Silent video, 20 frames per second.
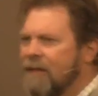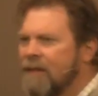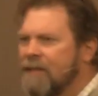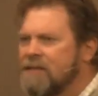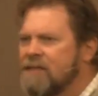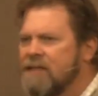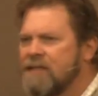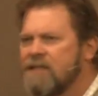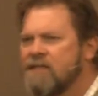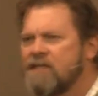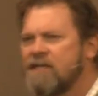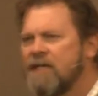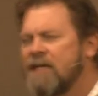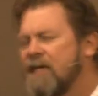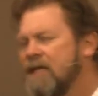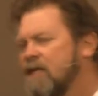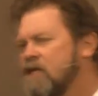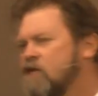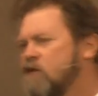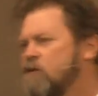is that
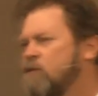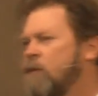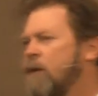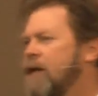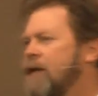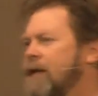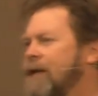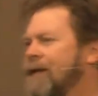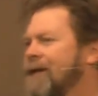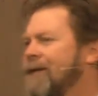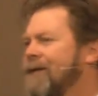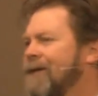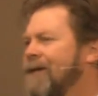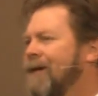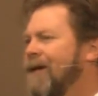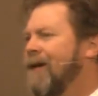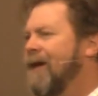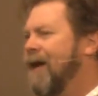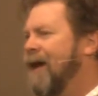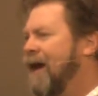she expended
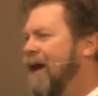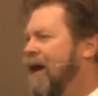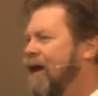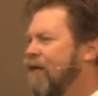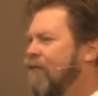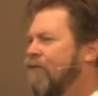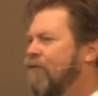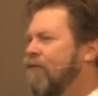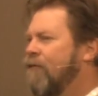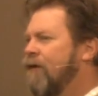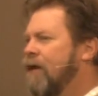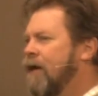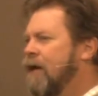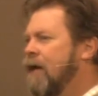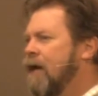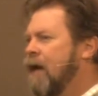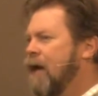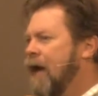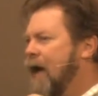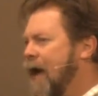every